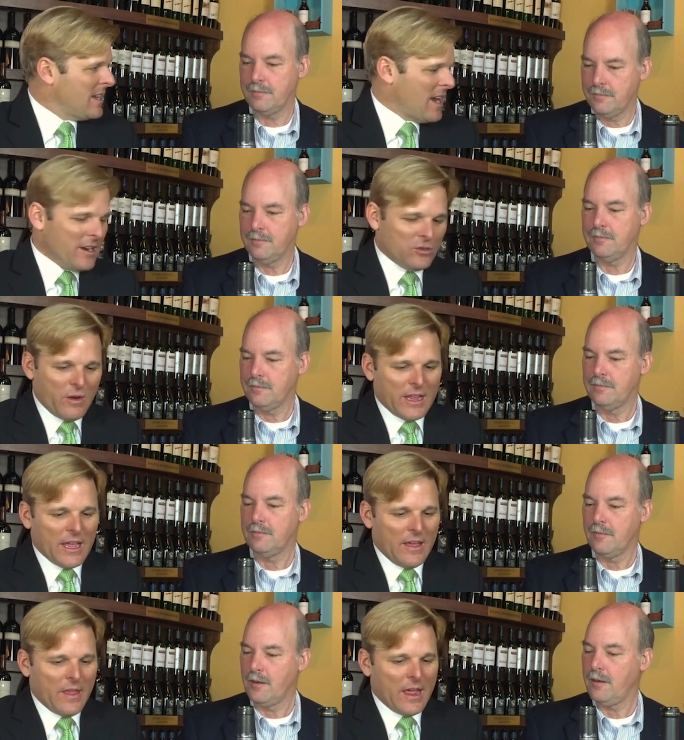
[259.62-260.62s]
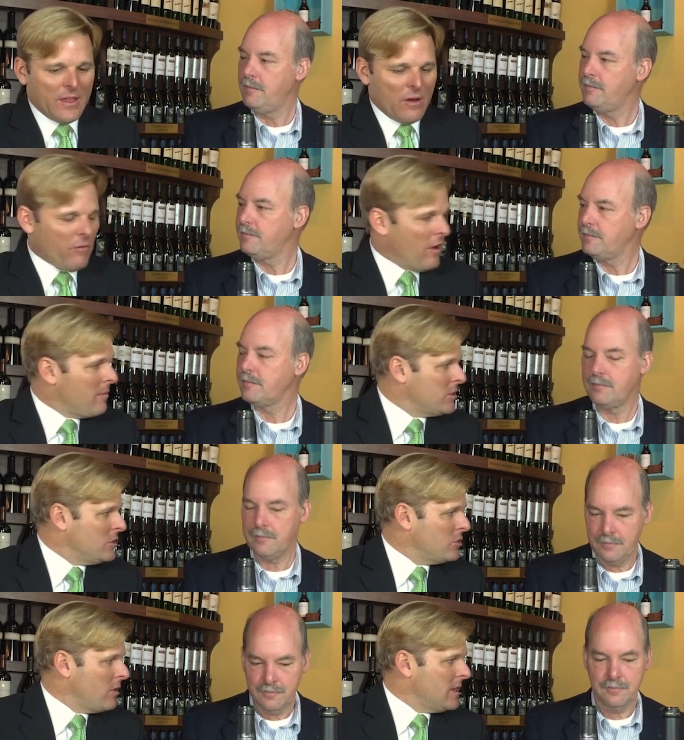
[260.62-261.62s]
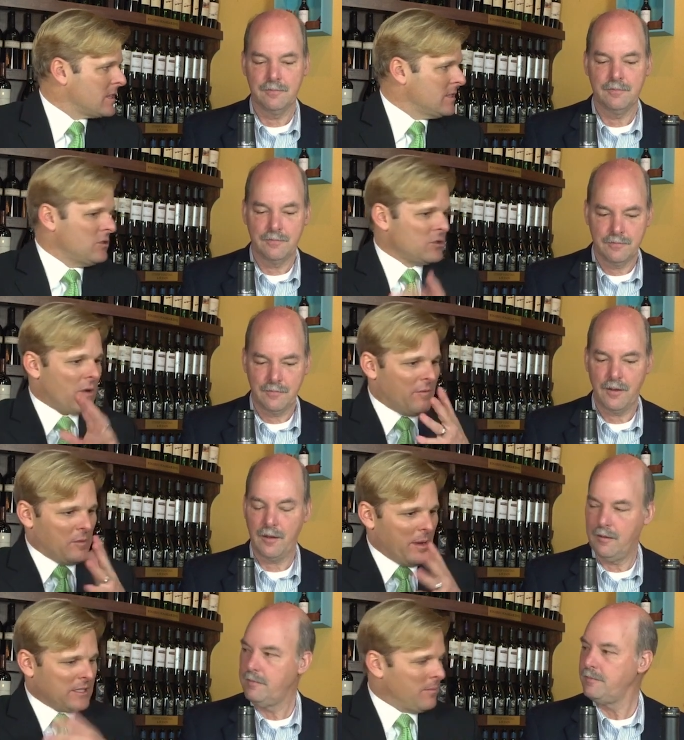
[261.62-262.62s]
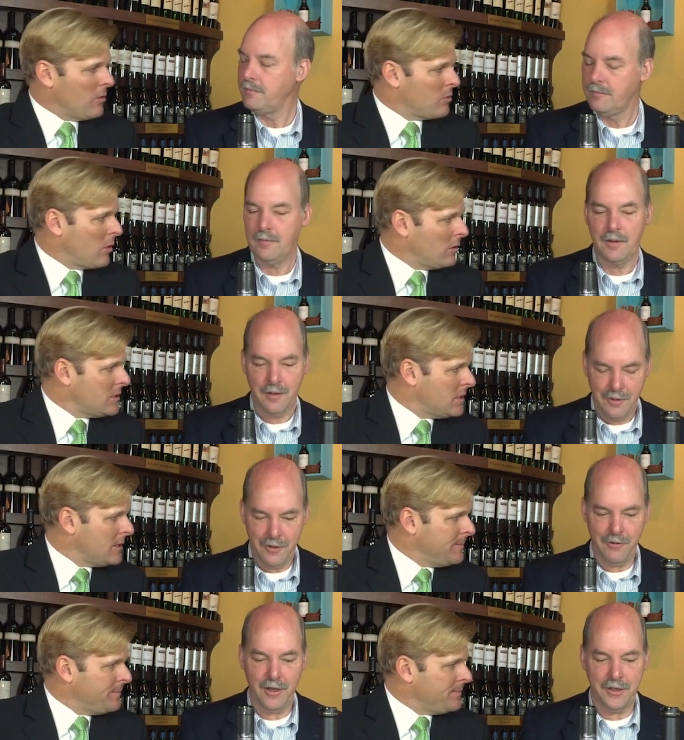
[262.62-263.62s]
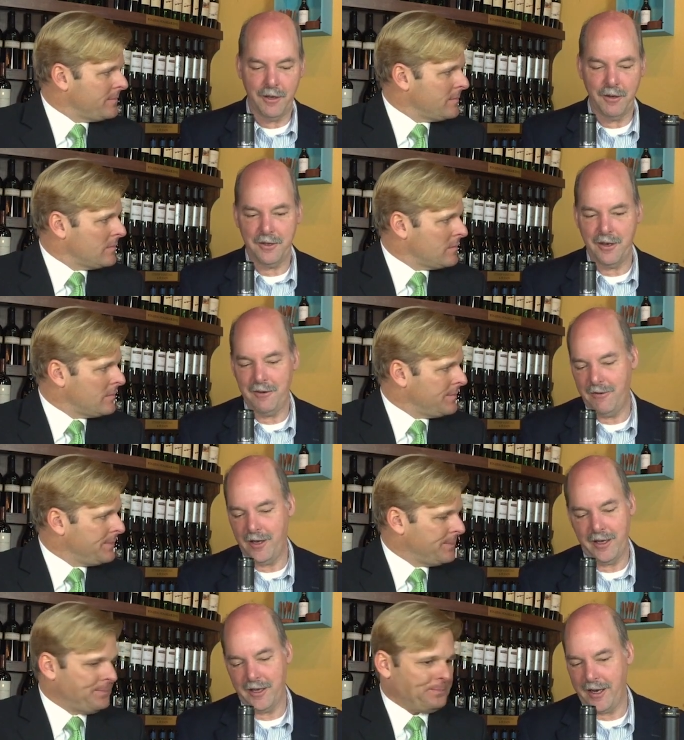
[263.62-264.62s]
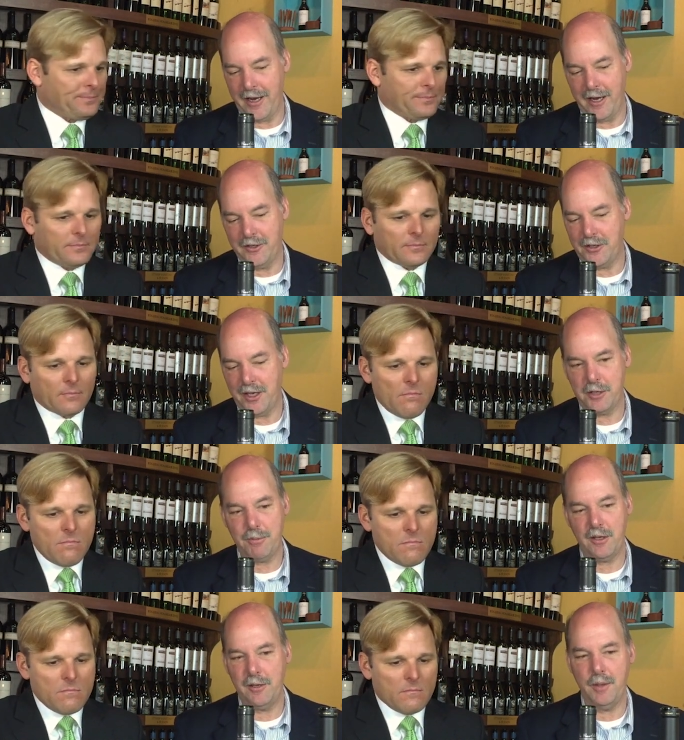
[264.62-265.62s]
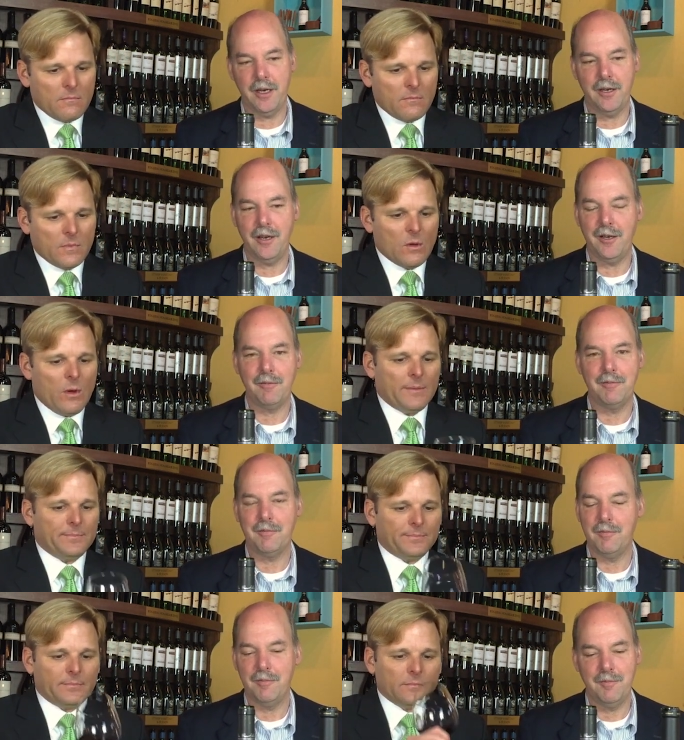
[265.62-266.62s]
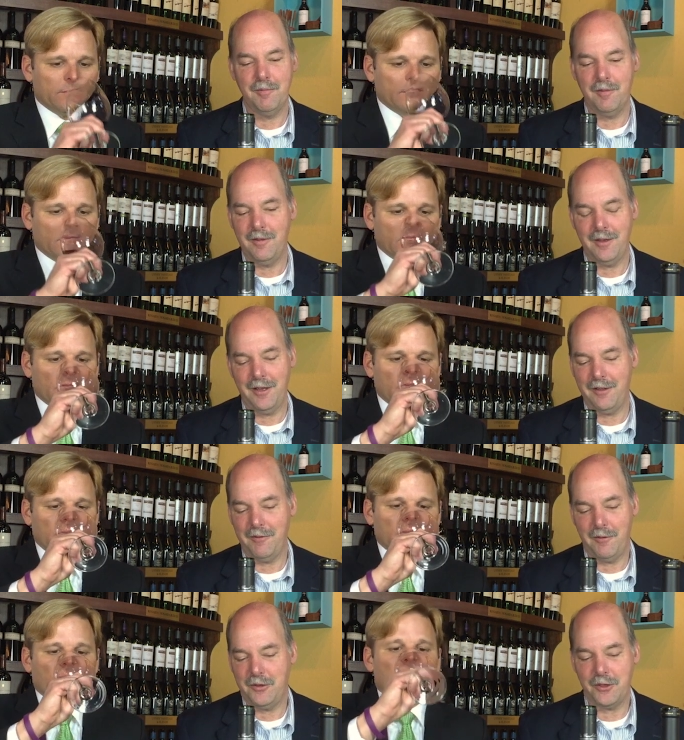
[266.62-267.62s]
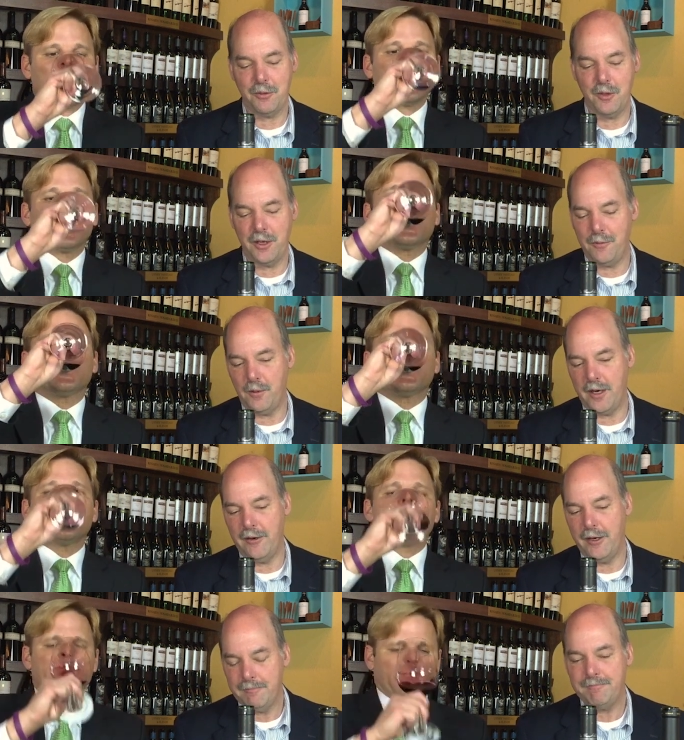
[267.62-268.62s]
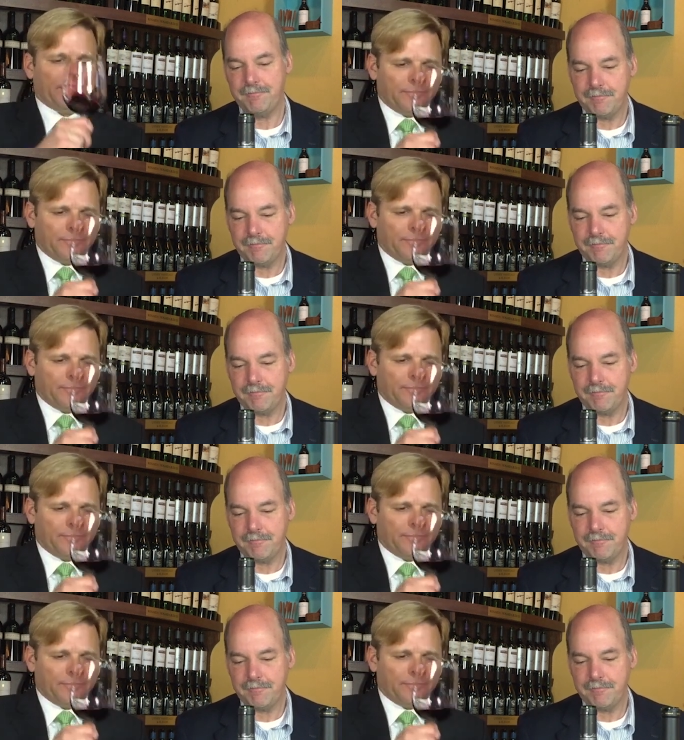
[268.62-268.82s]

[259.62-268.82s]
Speaker 1: that I drink, and they, they very much enjoy this because you sort of have the best of both worlds.
Speaker 2: You really do. It, it really, again, just expertly made. Uh, wow. Just a wonderful winery. Mm.